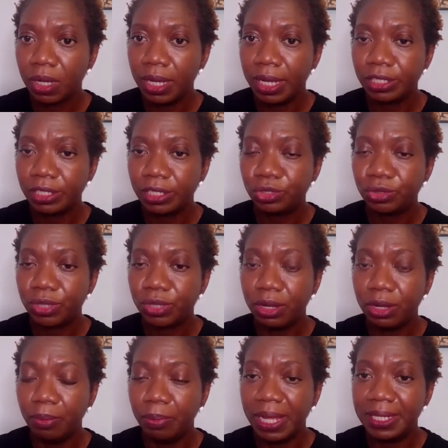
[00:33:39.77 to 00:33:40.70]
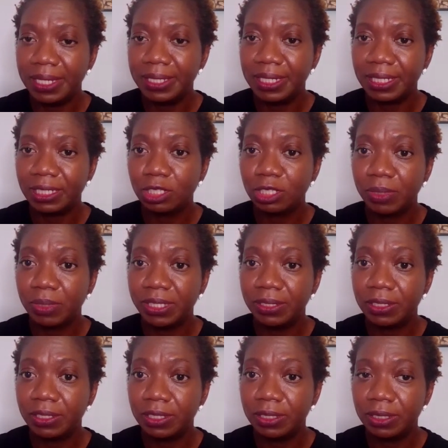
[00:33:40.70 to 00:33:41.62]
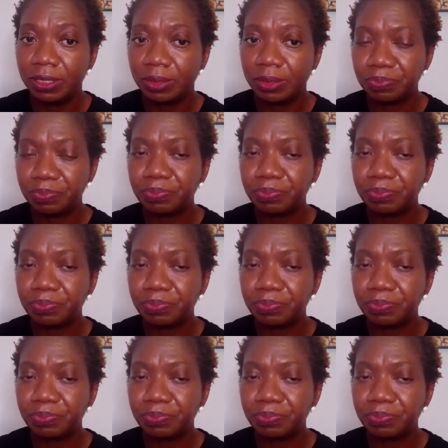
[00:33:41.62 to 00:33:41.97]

extra unplanned expenses.